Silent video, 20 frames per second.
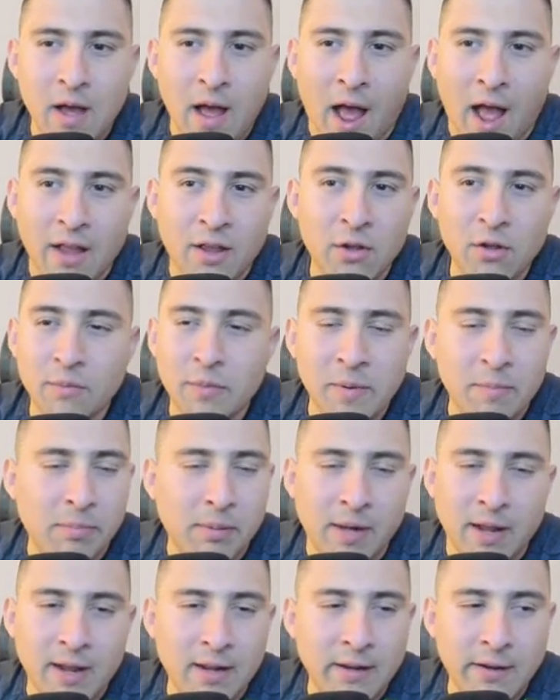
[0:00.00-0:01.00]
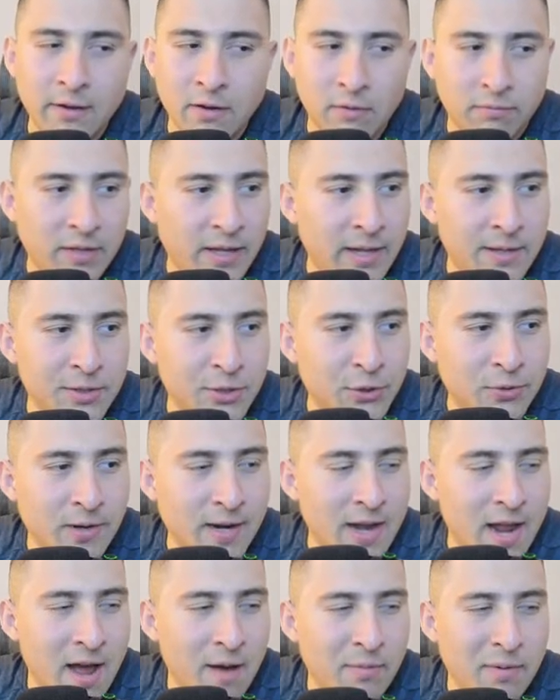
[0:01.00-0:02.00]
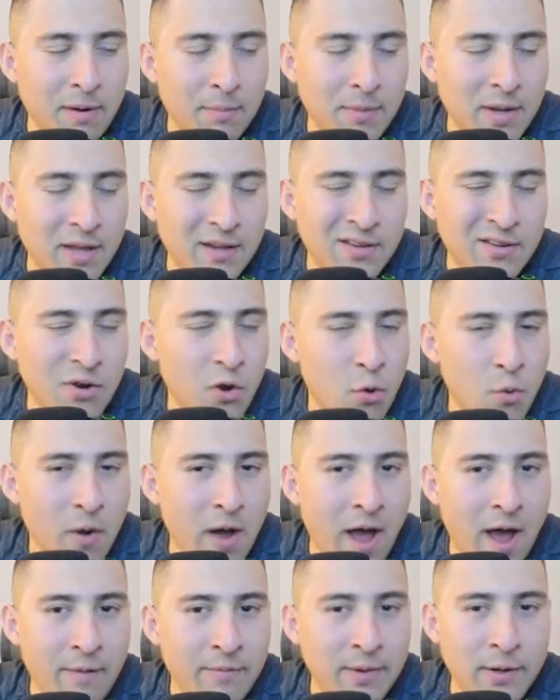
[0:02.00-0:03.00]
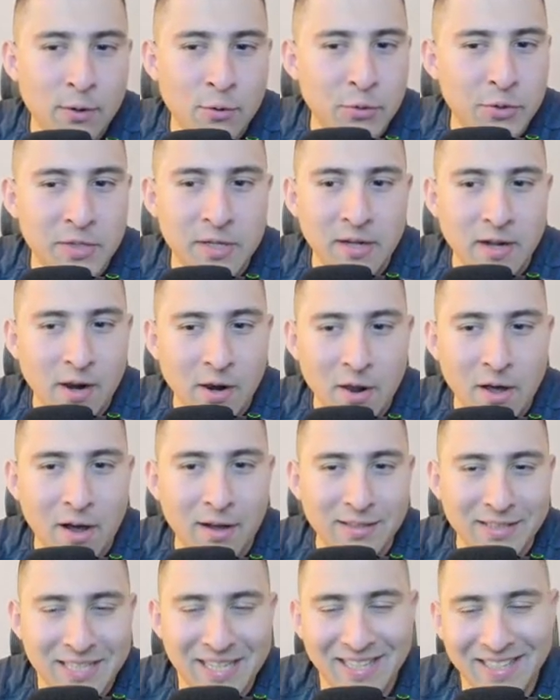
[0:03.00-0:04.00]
I could be playing League of Legends right now, but I'm like, you know what? I've been losing a lot.